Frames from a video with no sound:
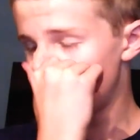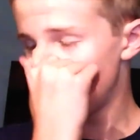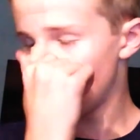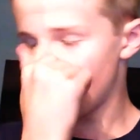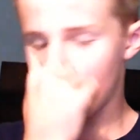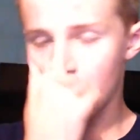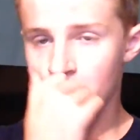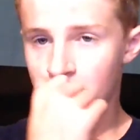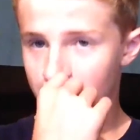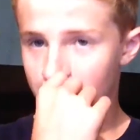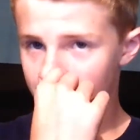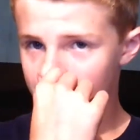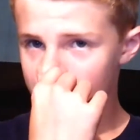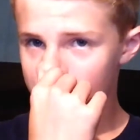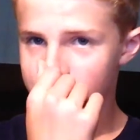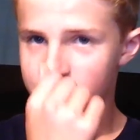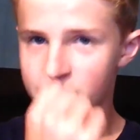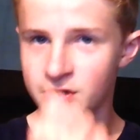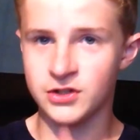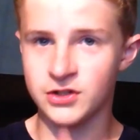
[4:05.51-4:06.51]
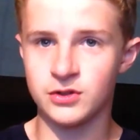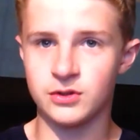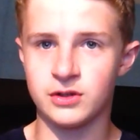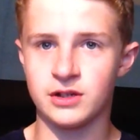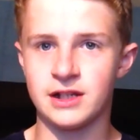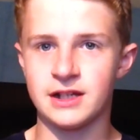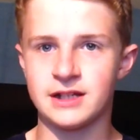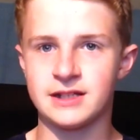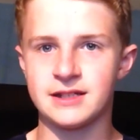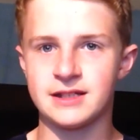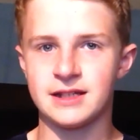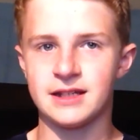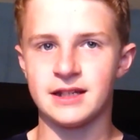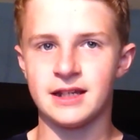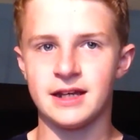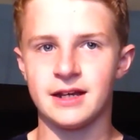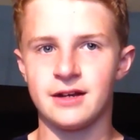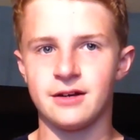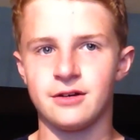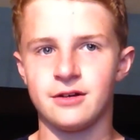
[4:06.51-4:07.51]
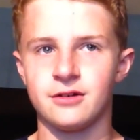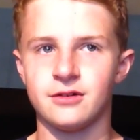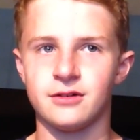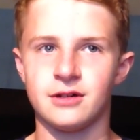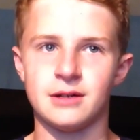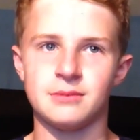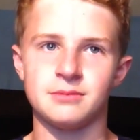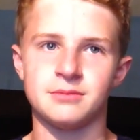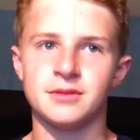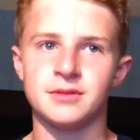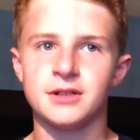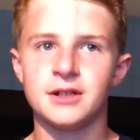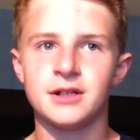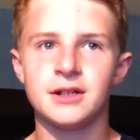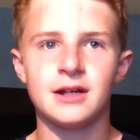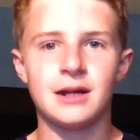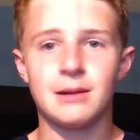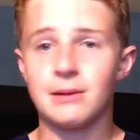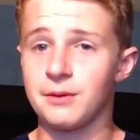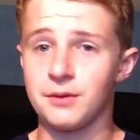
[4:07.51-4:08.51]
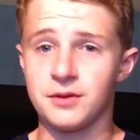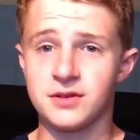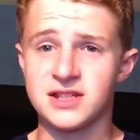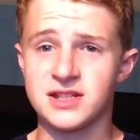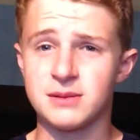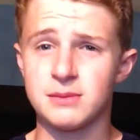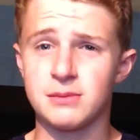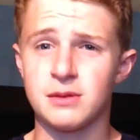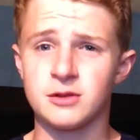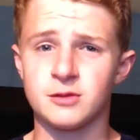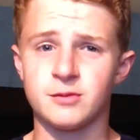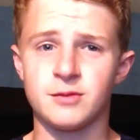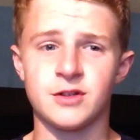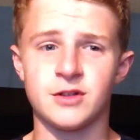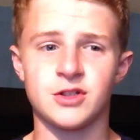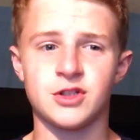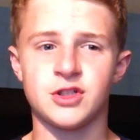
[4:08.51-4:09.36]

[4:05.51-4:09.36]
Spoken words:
my mom just sort of, like, said, like, oh, I don't understand mom's profession.